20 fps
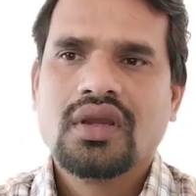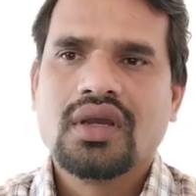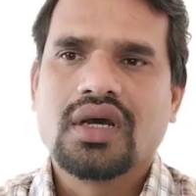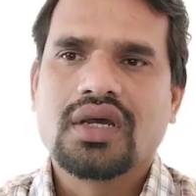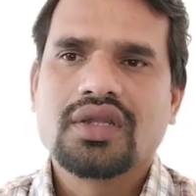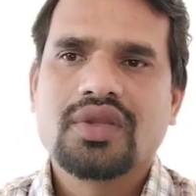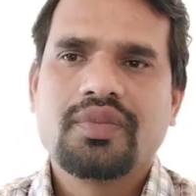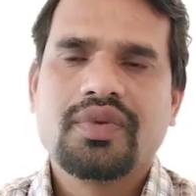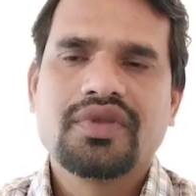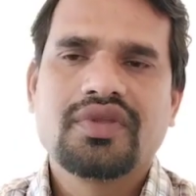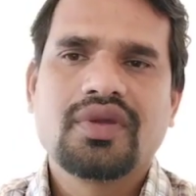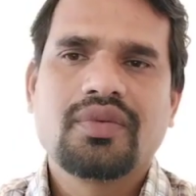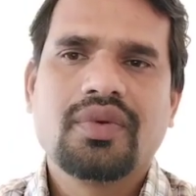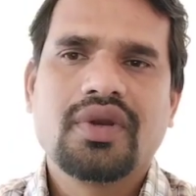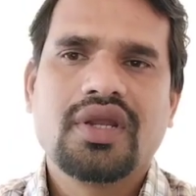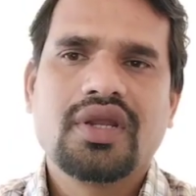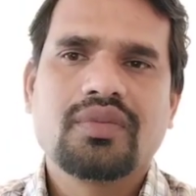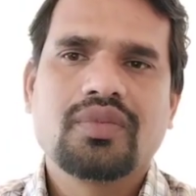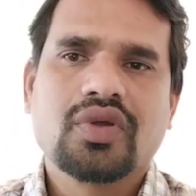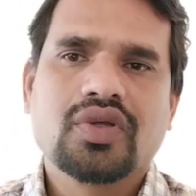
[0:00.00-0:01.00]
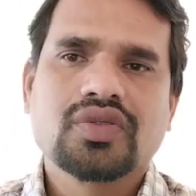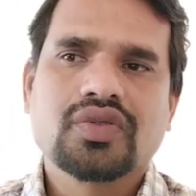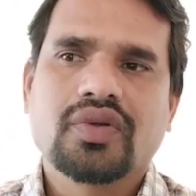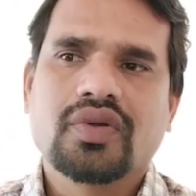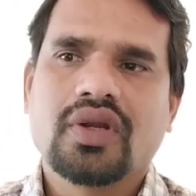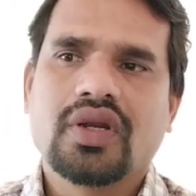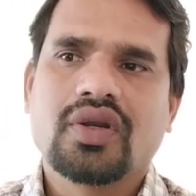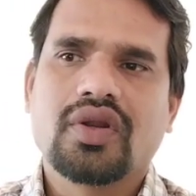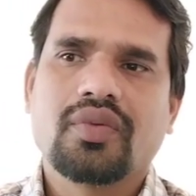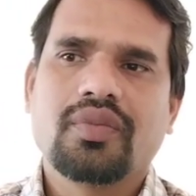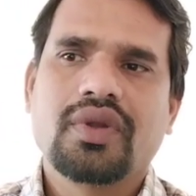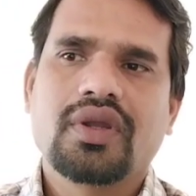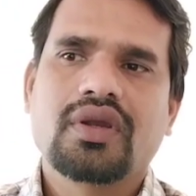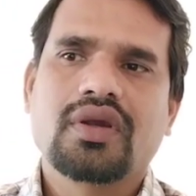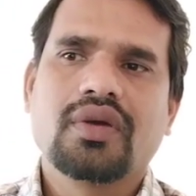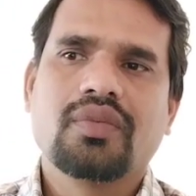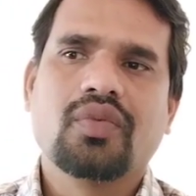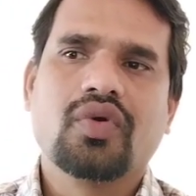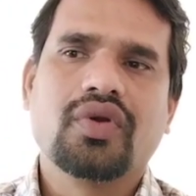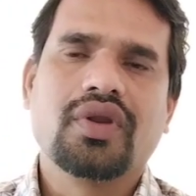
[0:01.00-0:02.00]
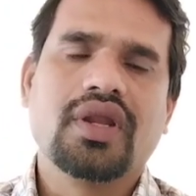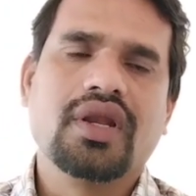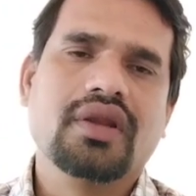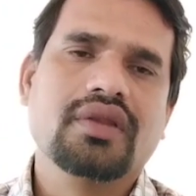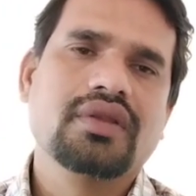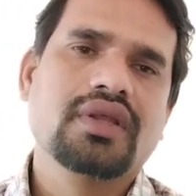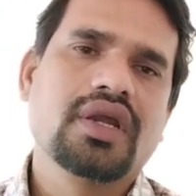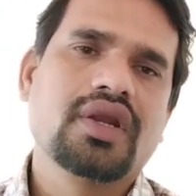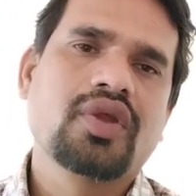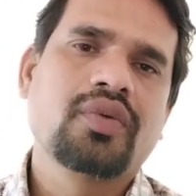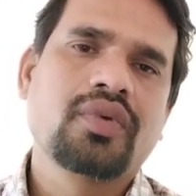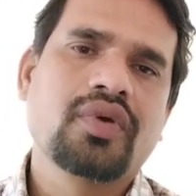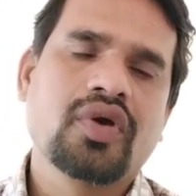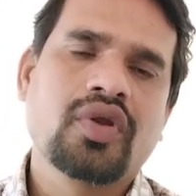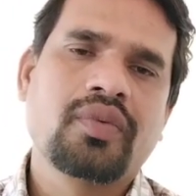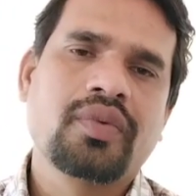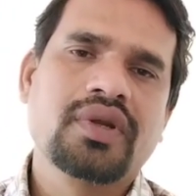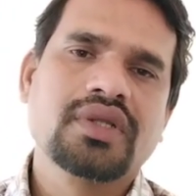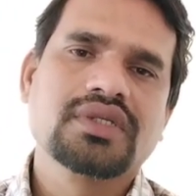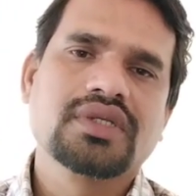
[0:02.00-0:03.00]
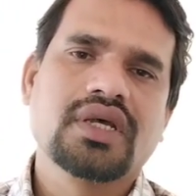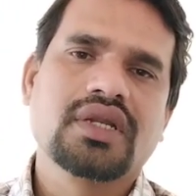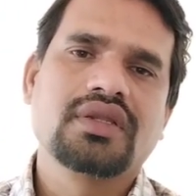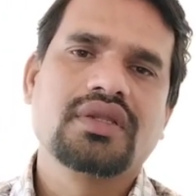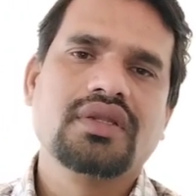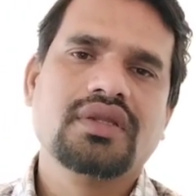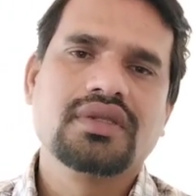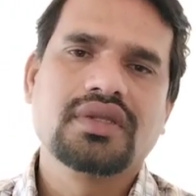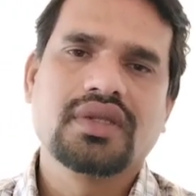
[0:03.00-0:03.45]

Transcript: are the basic building blocks of atomic model. The atomic orbitals are